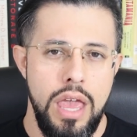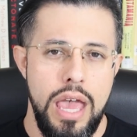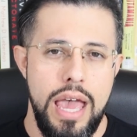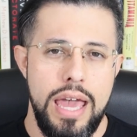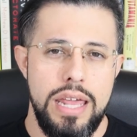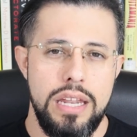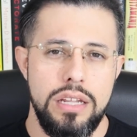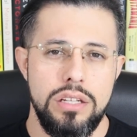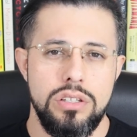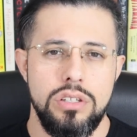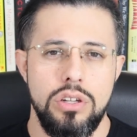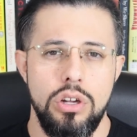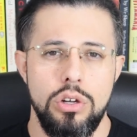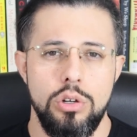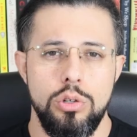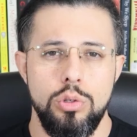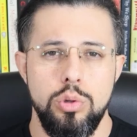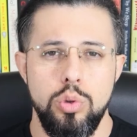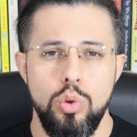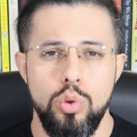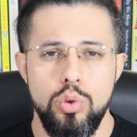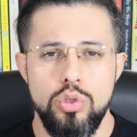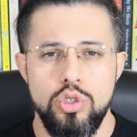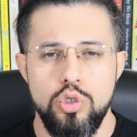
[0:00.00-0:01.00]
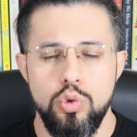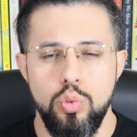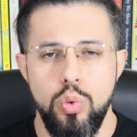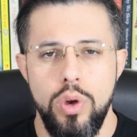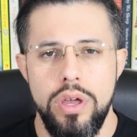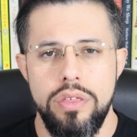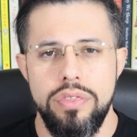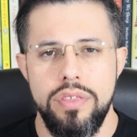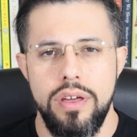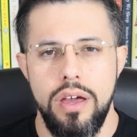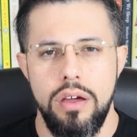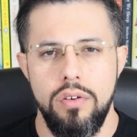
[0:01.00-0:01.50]
And it concludes
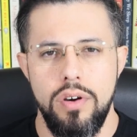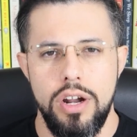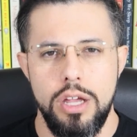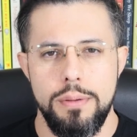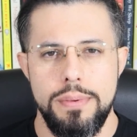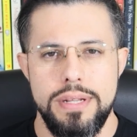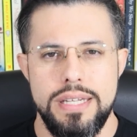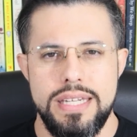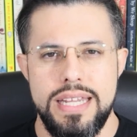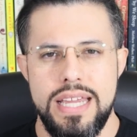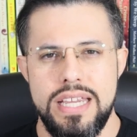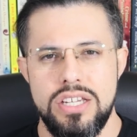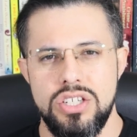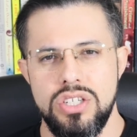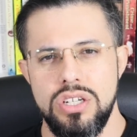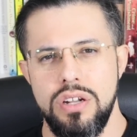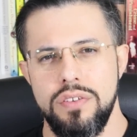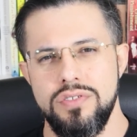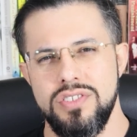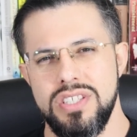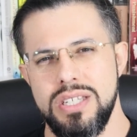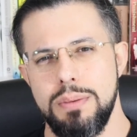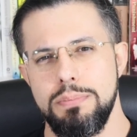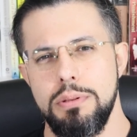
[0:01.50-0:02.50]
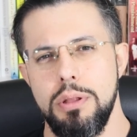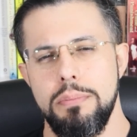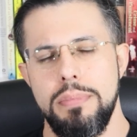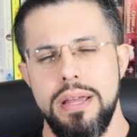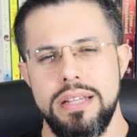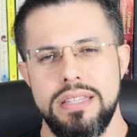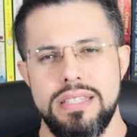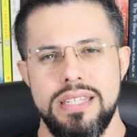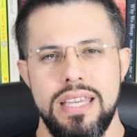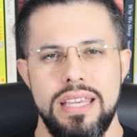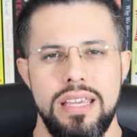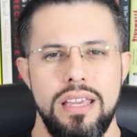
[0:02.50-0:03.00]
with a recommendation of
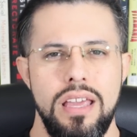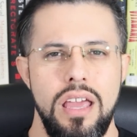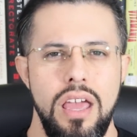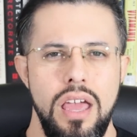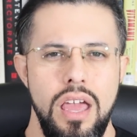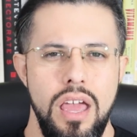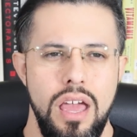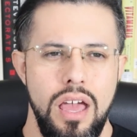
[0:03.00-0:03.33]
supplementing,